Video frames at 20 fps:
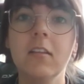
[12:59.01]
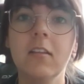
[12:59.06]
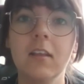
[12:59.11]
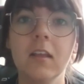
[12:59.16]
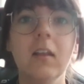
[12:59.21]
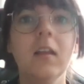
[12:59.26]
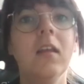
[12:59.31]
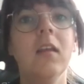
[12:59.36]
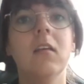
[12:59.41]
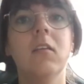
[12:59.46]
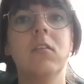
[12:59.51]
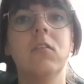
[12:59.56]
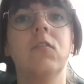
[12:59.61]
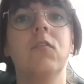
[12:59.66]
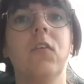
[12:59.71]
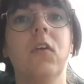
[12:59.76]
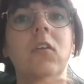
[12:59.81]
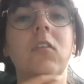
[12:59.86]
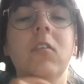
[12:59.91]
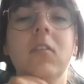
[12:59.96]
Tinde is
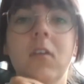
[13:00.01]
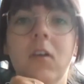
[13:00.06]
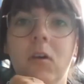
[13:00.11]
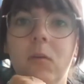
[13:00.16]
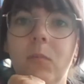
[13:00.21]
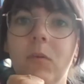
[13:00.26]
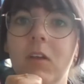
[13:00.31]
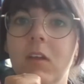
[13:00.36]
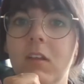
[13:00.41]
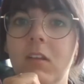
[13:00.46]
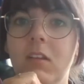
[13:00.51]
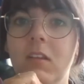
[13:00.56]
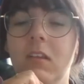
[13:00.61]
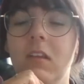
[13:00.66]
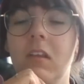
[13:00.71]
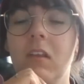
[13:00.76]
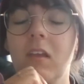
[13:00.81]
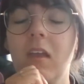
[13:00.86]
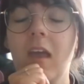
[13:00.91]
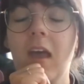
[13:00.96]
fuzzier, but it
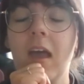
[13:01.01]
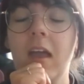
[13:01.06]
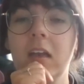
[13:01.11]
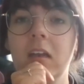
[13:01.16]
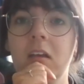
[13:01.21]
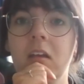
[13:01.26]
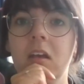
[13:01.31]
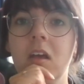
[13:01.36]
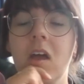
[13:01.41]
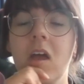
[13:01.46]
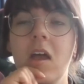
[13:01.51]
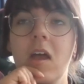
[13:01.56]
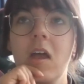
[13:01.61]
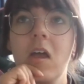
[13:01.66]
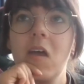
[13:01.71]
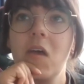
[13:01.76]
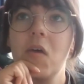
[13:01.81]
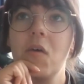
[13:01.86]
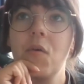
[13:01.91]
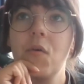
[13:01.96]
kind of
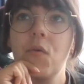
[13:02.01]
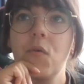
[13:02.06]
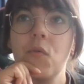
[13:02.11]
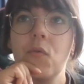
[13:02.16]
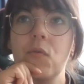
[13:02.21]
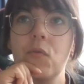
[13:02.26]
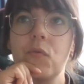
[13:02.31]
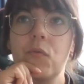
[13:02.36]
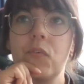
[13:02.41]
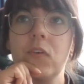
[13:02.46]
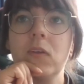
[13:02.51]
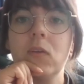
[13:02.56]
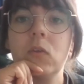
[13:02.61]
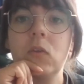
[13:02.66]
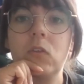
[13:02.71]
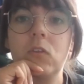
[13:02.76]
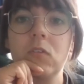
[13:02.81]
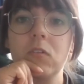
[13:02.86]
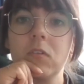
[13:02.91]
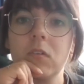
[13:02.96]

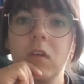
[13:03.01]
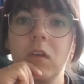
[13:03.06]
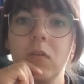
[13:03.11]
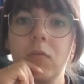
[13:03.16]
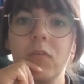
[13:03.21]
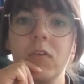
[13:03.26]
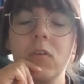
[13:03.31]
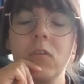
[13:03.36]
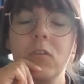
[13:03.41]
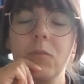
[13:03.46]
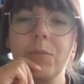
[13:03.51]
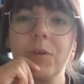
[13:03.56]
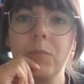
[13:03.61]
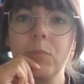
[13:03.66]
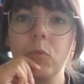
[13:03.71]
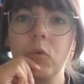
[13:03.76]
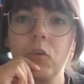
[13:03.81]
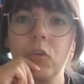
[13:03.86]
feels a bit more